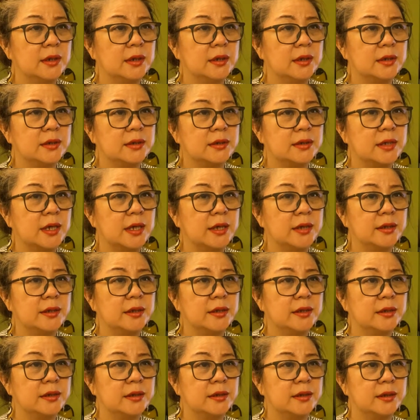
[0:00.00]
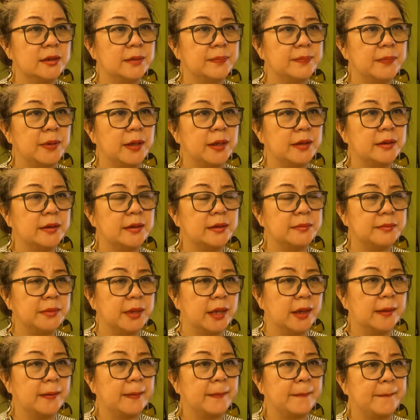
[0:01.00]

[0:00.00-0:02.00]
is handling the pandemic.